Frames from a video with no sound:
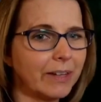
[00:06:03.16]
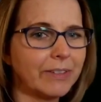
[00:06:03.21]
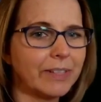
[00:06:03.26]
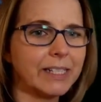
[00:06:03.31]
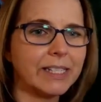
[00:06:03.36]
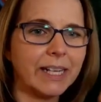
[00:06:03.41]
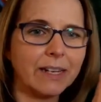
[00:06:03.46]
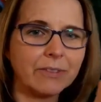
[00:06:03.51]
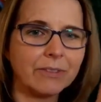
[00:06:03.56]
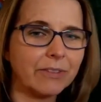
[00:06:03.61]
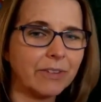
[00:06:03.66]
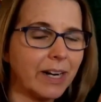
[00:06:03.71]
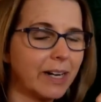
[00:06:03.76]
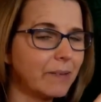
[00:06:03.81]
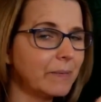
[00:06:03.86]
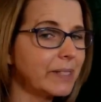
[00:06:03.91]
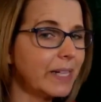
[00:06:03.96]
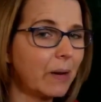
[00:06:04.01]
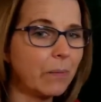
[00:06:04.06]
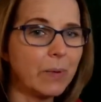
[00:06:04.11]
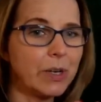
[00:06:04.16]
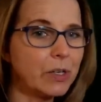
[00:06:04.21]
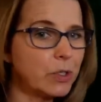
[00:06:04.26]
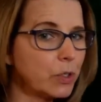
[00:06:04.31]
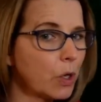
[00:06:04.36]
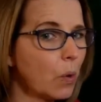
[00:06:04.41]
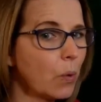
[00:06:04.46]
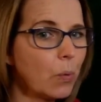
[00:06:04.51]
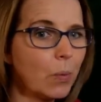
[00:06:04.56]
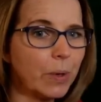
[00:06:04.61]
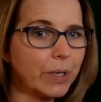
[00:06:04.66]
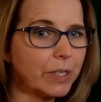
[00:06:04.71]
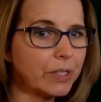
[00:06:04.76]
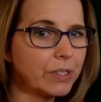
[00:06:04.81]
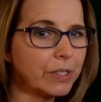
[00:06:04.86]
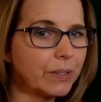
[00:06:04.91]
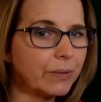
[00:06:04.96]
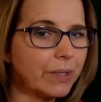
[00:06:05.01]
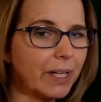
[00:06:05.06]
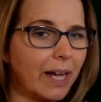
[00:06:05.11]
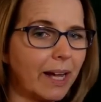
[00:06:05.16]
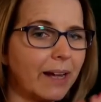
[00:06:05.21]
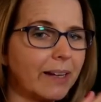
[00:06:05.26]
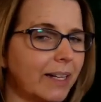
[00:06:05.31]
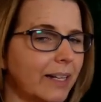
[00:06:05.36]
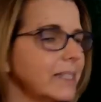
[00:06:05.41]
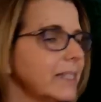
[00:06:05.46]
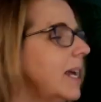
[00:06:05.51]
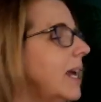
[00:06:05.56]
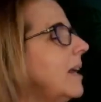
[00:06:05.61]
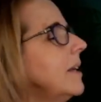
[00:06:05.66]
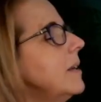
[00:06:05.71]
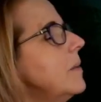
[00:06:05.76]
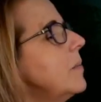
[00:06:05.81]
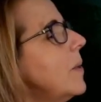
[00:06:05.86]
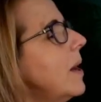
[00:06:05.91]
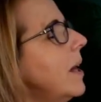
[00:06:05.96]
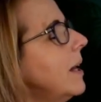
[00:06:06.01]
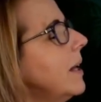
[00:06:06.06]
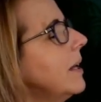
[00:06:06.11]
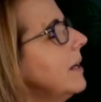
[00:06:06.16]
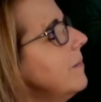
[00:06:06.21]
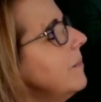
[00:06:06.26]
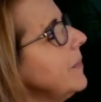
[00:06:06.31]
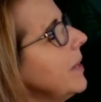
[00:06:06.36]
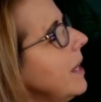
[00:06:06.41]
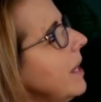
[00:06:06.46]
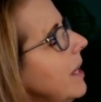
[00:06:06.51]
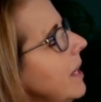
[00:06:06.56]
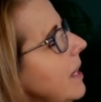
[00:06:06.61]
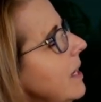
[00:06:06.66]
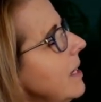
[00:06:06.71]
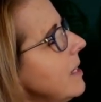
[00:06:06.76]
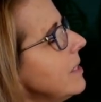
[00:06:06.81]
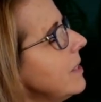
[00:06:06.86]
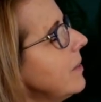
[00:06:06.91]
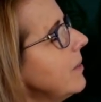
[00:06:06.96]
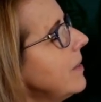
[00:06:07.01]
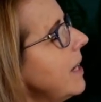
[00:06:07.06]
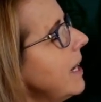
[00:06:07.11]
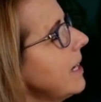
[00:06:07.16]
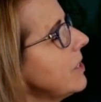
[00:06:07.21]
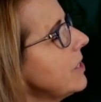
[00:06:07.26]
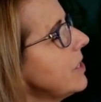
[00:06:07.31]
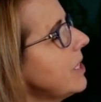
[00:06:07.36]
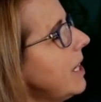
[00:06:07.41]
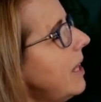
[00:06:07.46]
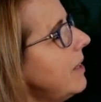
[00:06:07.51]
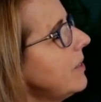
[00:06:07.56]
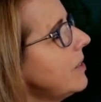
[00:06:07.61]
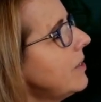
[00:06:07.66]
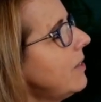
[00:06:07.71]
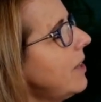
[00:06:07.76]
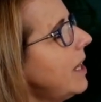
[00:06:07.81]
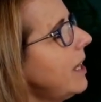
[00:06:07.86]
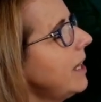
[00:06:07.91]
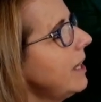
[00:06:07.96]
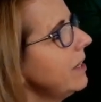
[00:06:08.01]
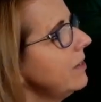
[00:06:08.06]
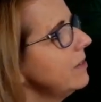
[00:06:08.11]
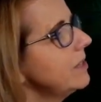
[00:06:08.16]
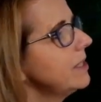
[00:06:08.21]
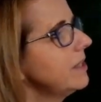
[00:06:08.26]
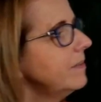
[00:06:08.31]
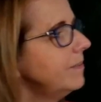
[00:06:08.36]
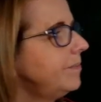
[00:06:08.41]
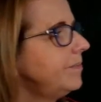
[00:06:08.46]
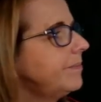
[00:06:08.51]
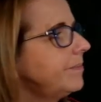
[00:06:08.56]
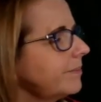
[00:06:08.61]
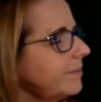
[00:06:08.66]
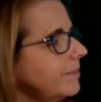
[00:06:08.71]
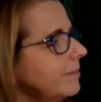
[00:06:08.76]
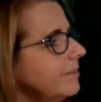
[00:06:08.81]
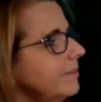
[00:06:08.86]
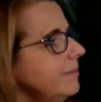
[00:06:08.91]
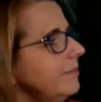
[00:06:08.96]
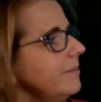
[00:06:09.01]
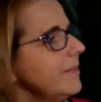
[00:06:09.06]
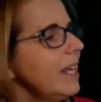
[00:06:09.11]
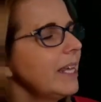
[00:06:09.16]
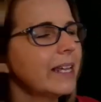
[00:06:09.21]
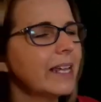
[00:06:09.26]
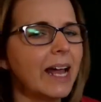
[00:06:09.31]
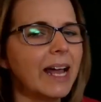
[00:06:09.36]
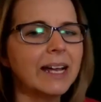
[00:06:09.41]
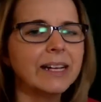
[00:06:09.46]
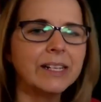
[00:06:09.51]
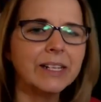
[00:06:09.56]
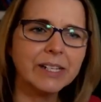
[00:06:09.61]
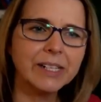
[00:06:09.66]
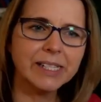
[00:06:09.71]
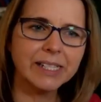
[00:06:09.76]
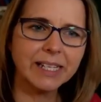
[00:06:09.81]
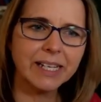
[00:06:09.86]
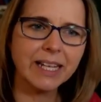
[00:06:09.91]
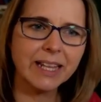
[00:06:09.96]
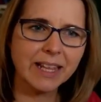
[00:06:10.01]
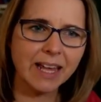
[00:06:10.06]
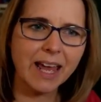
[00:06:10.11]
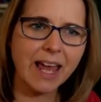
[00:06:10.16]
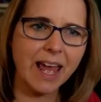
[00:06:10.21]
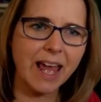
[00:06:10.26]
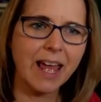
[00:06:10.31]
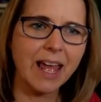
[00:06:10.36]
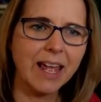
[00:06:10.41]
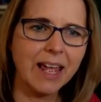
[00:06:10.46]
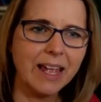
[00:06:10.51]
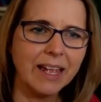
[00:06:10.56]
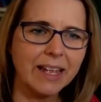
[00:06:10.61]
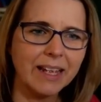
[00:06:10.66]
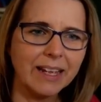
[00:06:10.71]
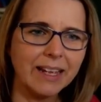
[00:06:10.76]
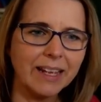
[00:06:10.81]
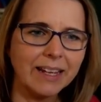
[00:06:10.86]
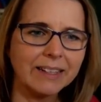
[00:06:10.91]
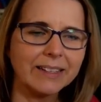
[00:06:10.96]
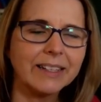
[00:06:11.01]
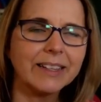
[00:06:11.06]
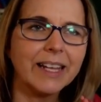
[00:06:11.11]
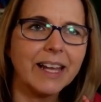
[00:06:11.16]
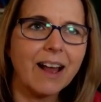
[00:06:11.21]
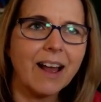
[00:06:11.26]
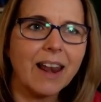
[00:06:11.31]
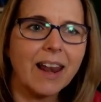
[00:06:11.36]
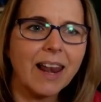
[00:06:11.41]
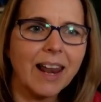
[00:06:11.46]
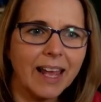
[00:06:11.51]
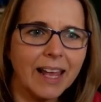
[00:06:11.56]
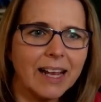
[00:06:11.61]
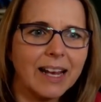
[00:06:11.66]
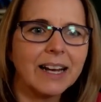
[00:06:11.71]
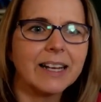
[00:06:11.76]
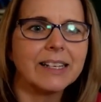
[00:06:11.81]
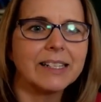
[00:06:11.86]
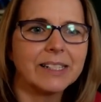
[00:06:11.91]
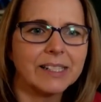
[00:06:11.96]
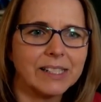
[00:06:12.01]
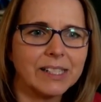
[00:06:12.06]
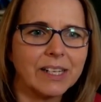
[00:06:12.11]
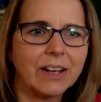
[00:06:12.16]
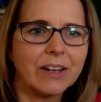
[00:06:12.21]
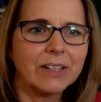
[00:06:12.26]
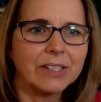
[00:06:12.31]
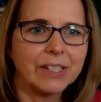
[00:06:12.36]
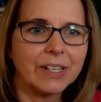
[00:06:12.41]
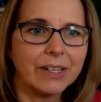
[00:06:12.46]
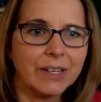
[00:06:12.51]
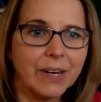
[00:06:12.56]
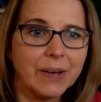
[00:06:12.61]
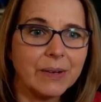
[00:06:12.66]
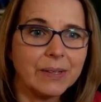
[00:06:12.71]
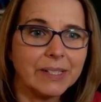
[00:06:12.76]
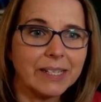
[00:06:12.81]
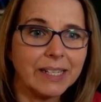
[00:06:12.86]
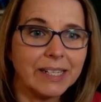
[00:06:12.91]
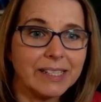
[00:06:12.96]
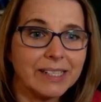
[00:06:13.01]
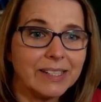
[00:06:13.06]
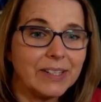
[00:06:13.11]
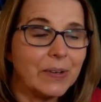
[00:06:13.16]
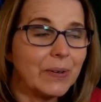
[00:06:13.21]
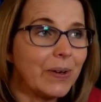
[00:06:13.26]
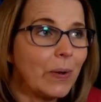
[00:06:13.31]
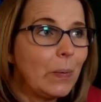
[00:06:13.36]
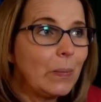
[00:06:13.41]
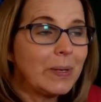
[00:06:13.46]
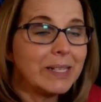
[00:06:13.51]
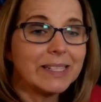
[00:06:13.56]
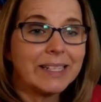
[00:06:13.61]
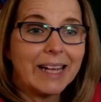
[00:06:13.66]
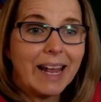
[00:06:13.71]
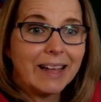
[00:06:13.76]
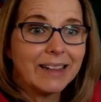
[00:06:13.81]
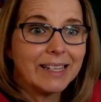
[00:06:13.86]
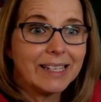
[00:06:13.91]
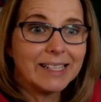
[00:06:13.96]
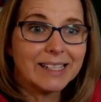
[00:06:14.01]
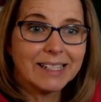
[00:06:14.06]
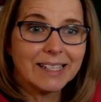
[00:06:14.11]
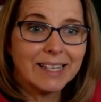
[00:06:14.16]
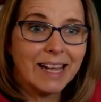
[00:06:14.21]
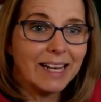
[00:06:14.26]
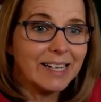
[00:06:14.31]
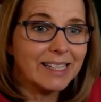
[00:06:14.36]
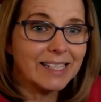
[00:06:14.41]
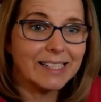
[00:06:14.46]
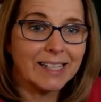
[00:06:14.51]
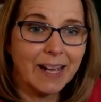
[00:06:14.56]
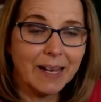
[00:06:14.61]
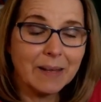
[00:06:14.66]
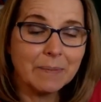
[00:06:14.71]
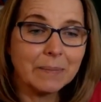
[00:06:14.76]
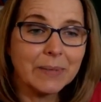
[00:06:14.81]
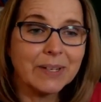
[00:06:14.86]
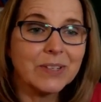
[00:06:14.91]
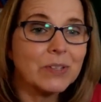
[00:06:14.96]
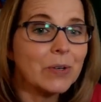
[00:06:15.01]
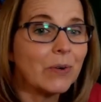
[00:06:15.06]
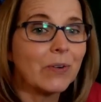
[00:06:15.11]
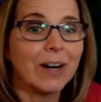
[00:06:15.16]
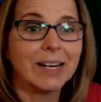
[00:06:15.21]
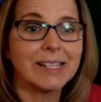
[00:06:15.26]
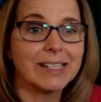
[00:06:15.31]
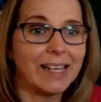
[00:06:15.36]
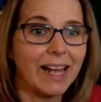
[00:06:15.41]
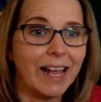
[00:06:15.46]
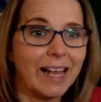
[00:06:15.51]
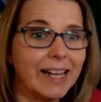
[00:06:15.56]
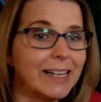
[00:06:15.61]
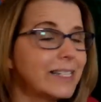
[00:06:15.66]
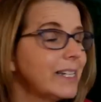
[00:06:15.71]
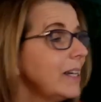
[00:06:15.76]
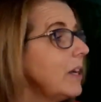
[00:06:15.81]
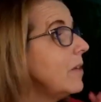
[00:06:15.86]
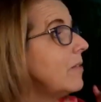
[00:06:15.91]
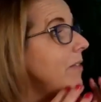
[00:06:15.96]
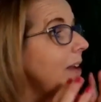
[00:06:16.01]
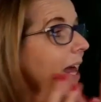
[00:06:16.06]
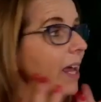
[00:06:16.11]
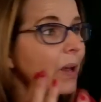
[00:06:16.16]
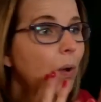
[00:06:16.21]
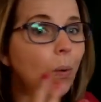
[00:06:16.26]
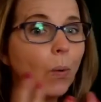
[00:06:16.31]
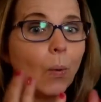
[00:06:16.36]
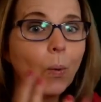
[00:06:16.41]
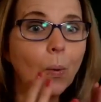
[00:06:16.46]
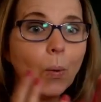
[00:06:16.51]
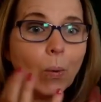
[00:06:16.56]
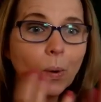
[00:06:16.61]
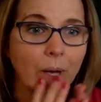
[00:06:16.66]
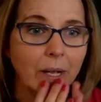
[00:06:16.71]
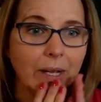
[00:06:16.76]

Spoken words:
and 10 frames, and we don't want to do that, and I'll tell you why. So next child arrives. Can you see there that they are likely to start to notice, and you'll almost get this excitement or anxiety of like, oh,